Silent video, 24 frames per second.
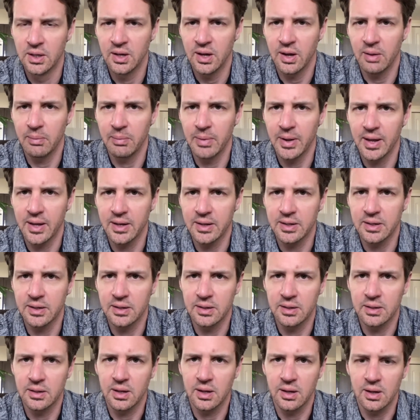
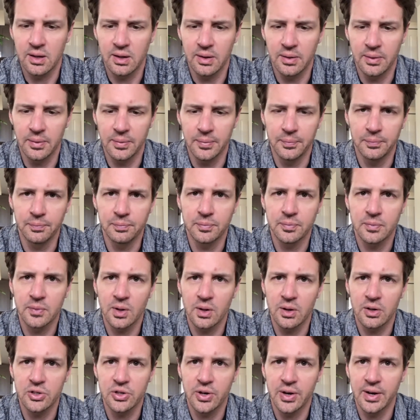abandon
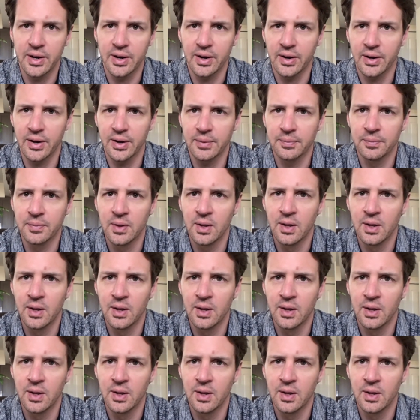our training area.